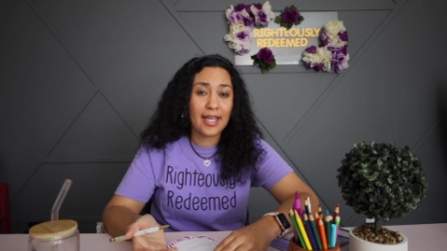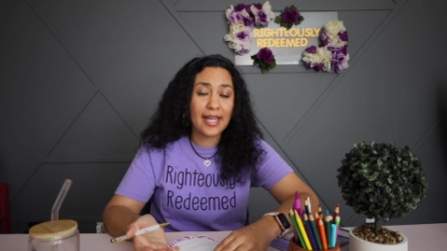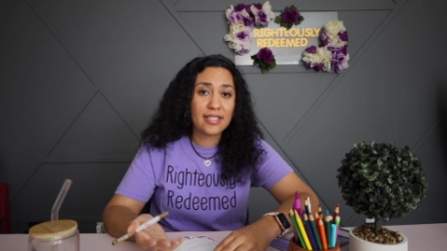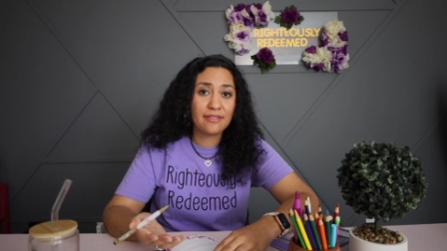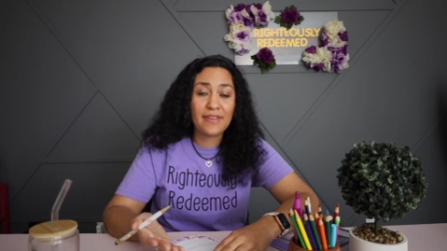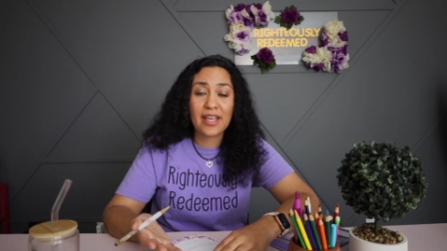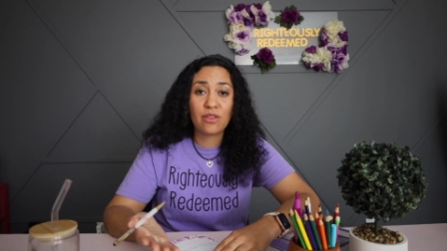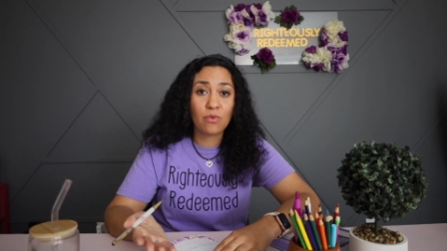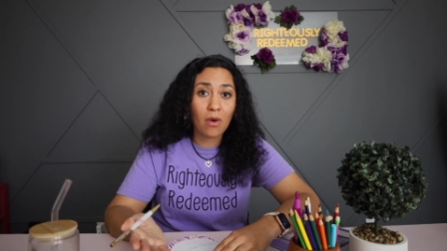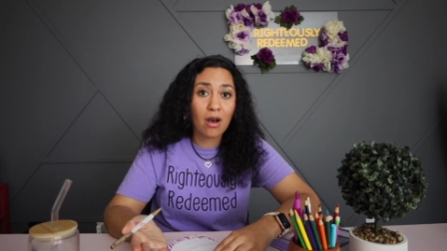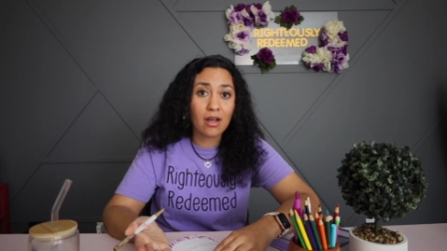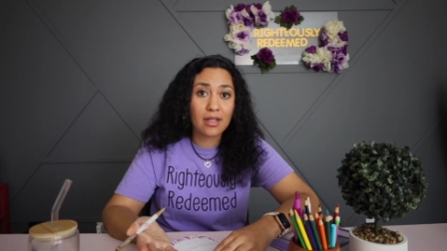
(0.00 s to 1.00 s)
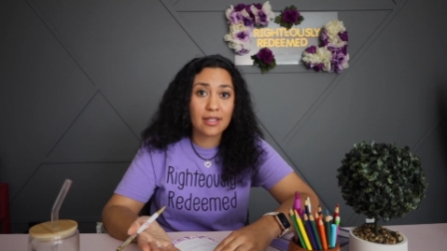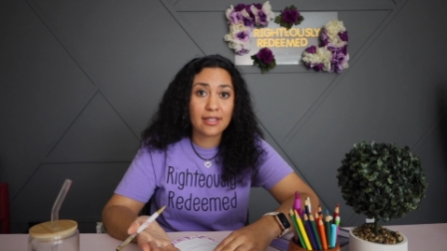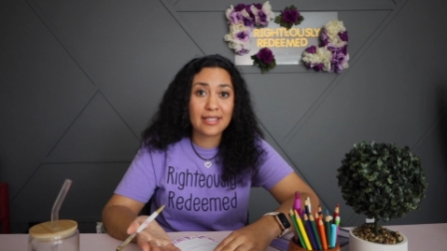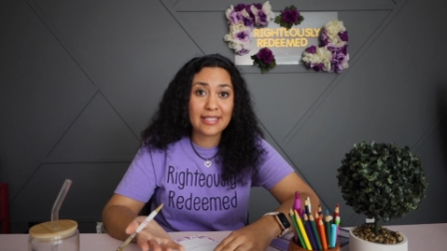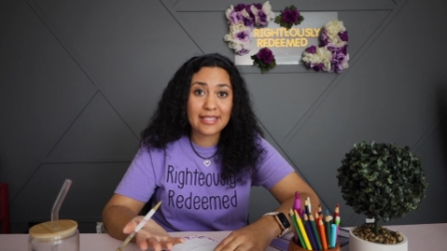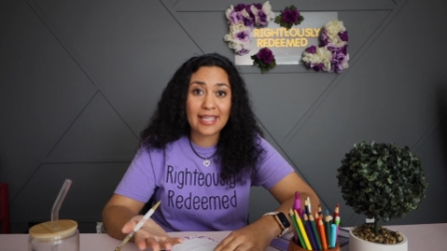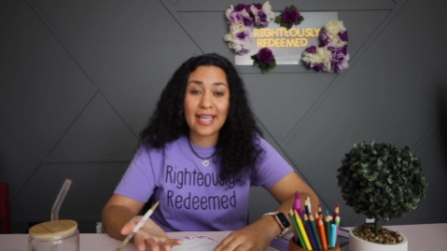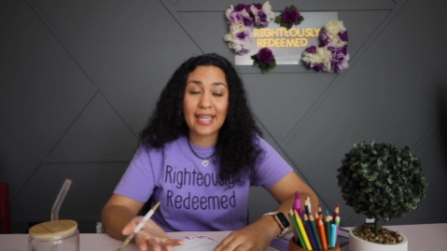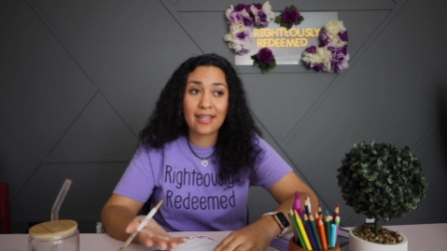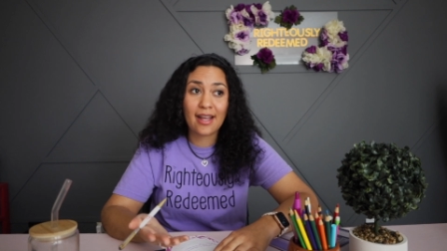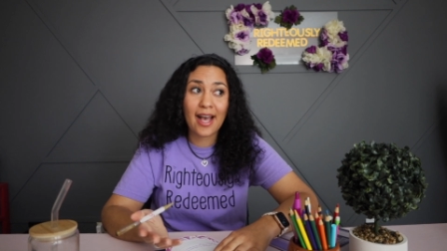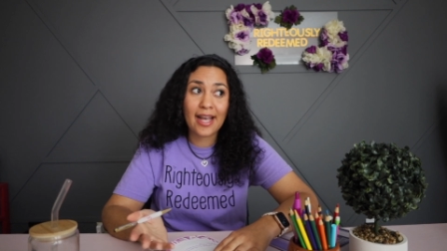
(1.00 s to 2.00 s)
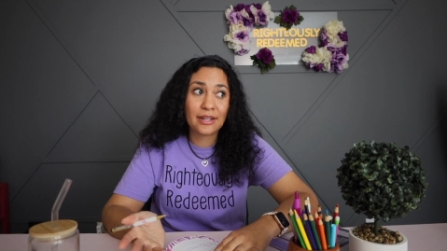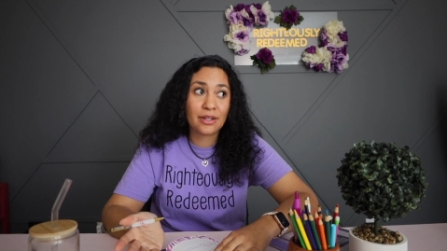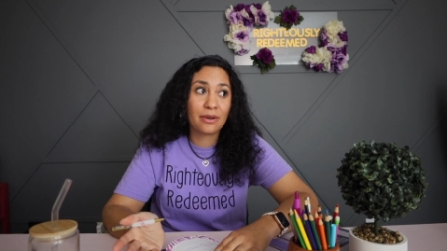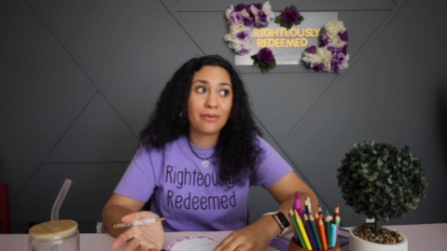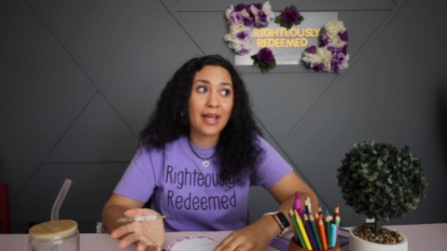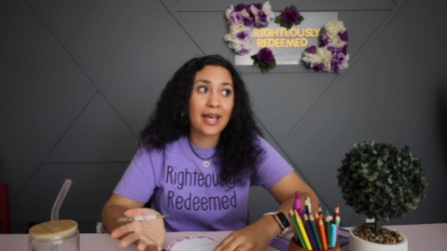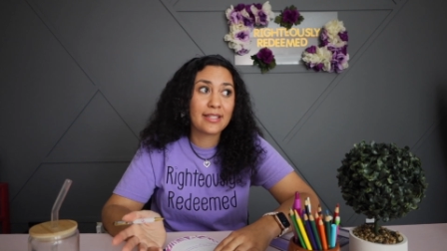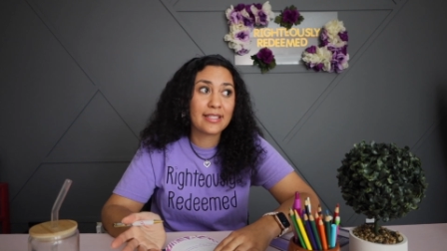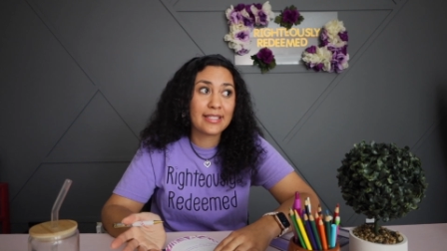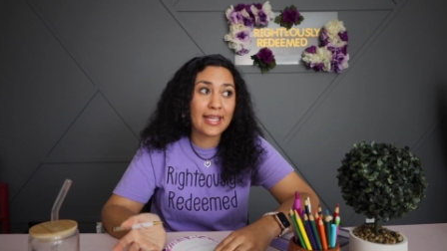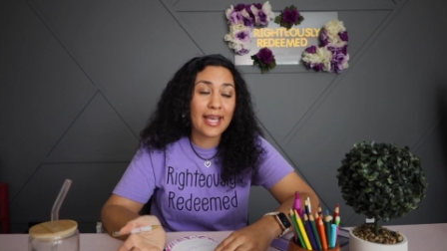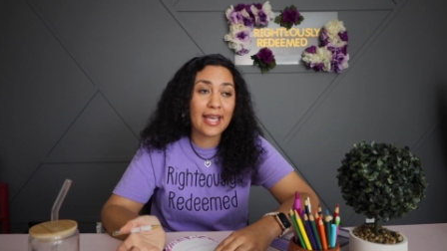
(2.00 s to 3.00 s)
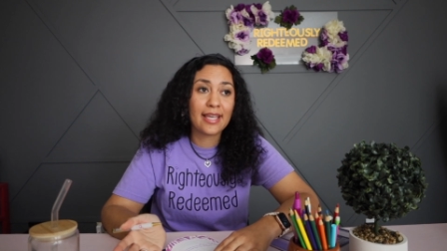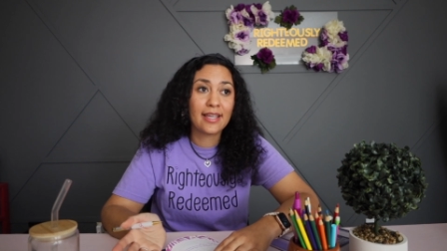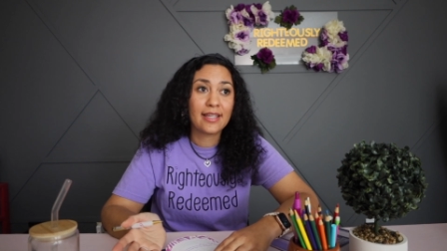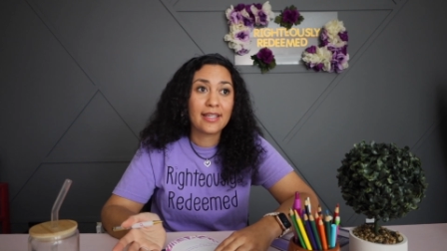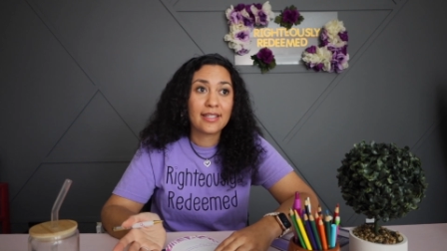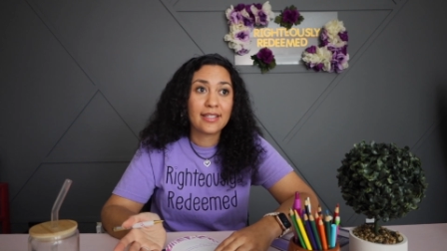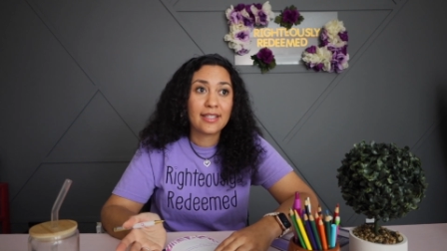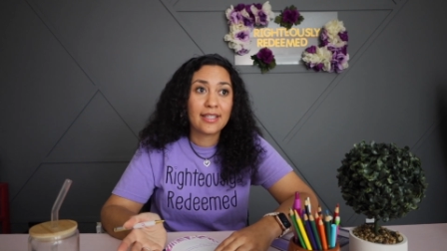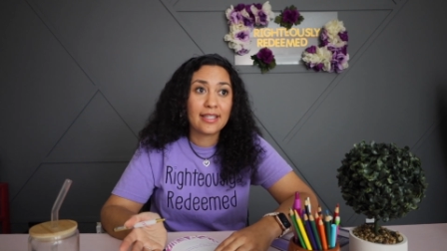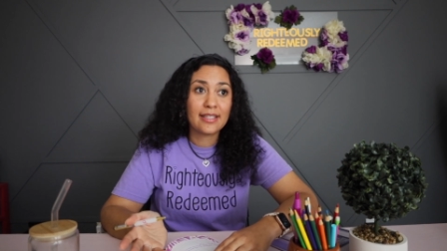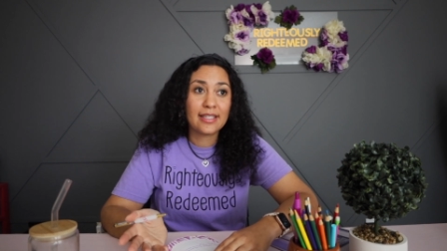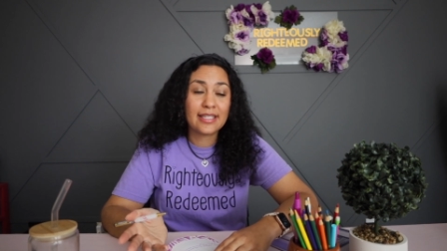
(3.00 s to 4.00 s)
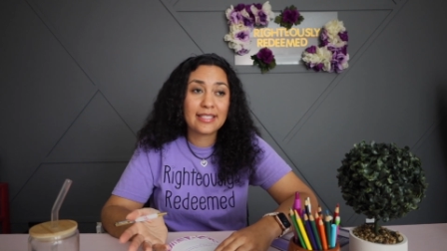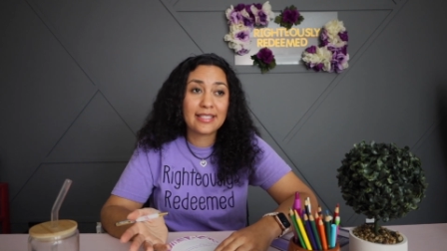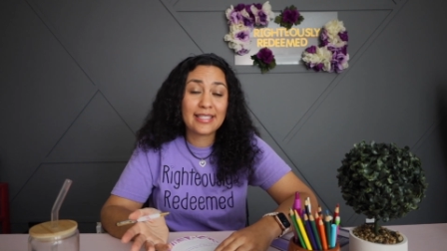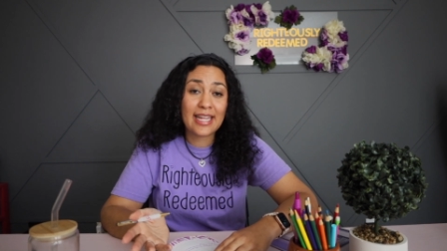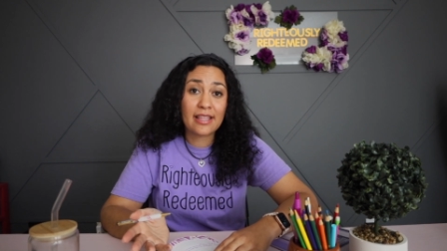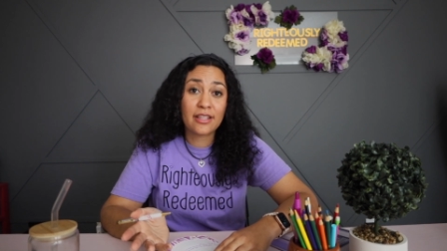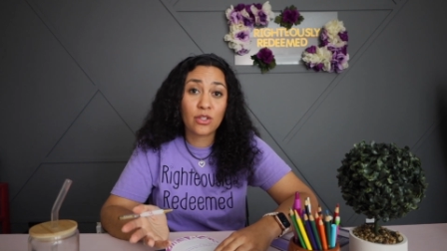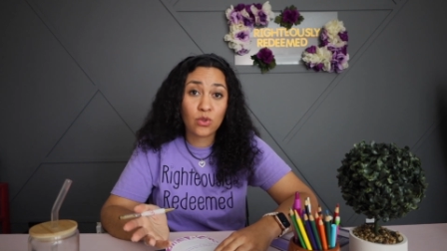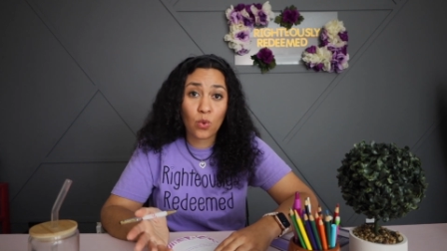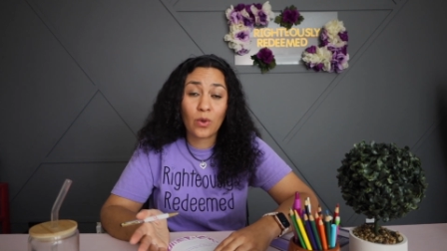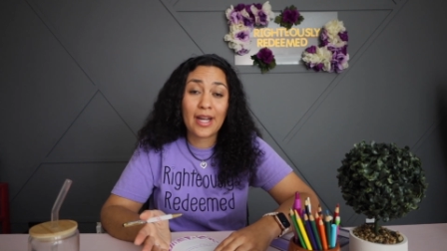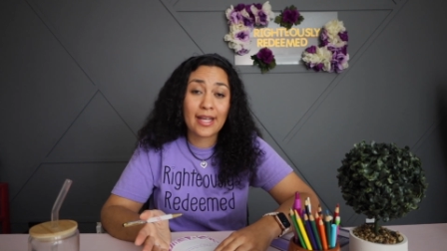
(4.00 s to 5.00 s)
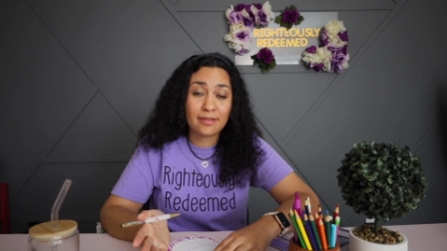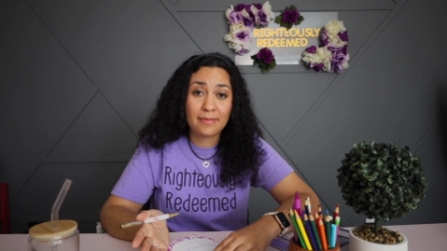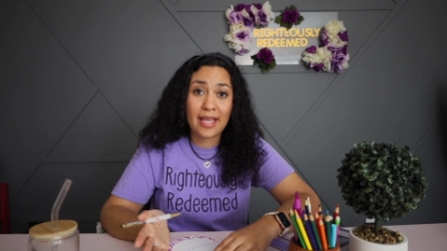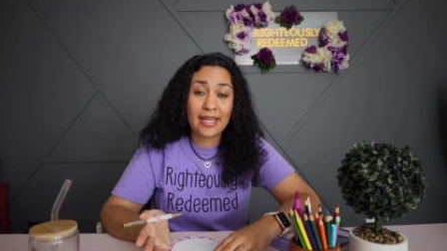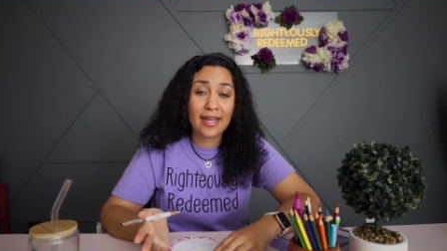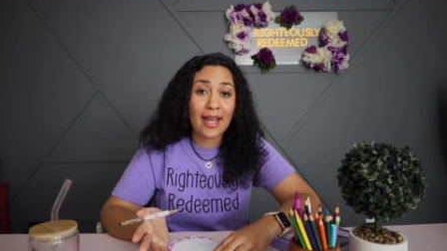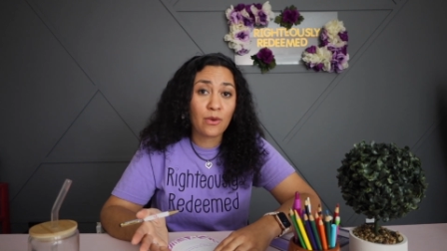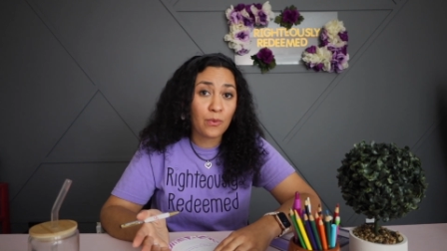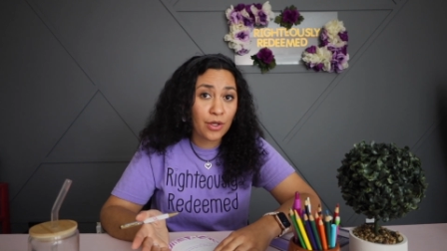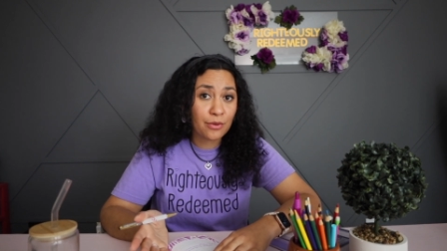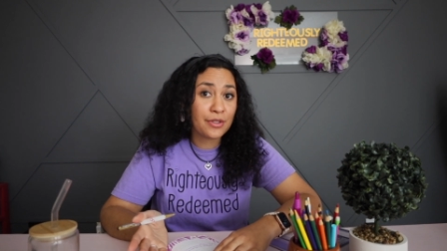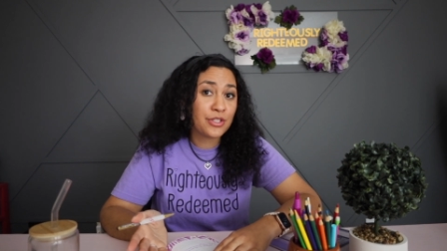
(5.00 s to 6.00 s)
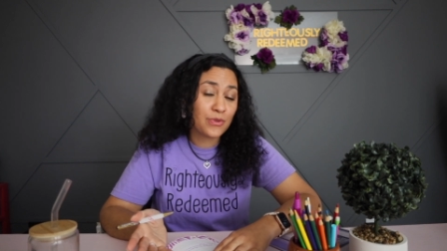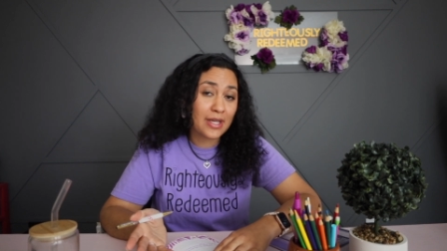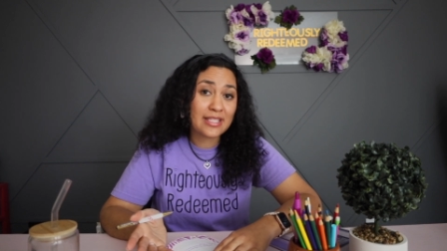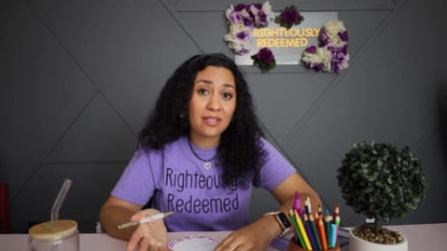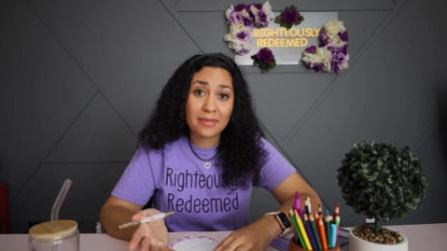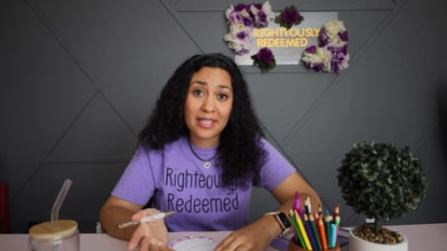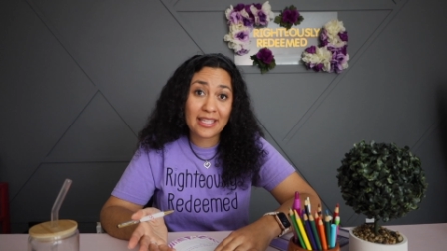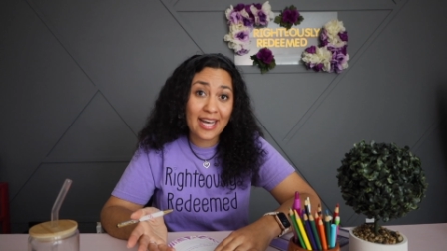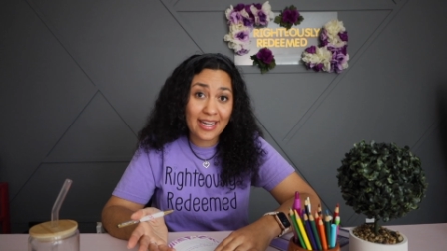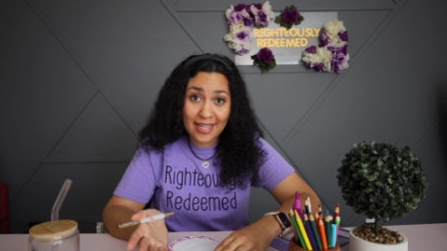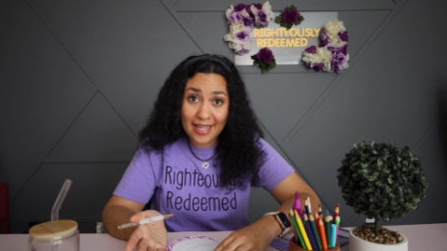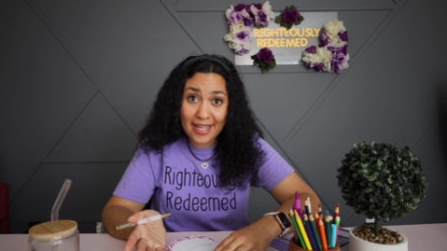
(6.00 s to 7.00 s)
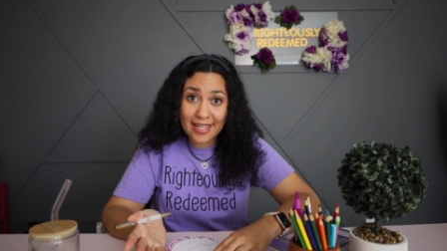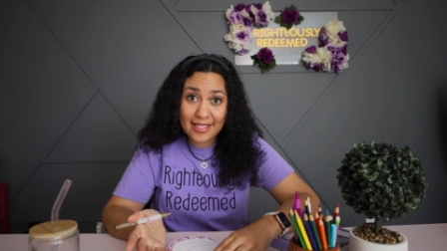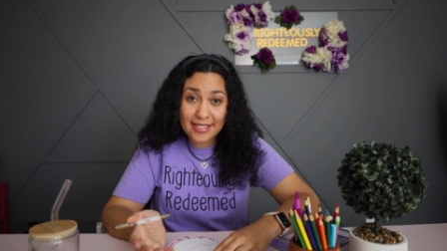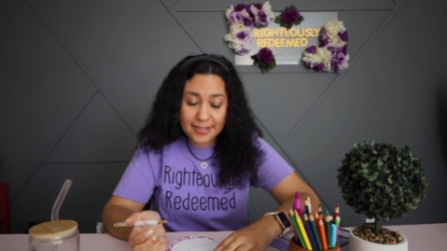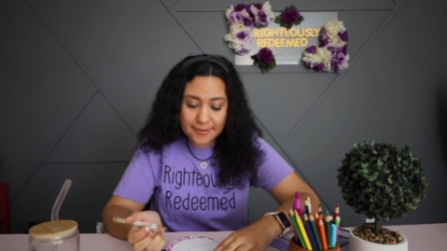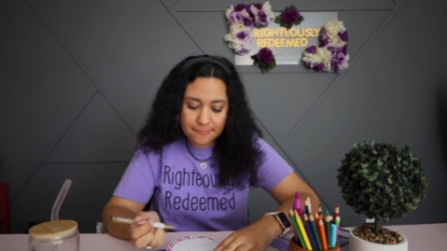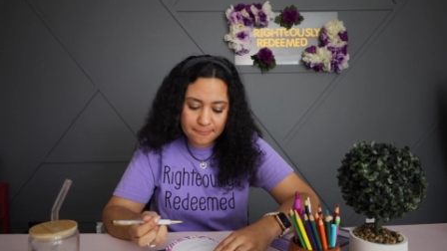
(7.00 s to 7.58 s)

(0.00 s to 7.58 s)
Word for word: It's a faith walk. It's saying, I know that today is the day that the Lord has made and I will rejoice and be glad in it.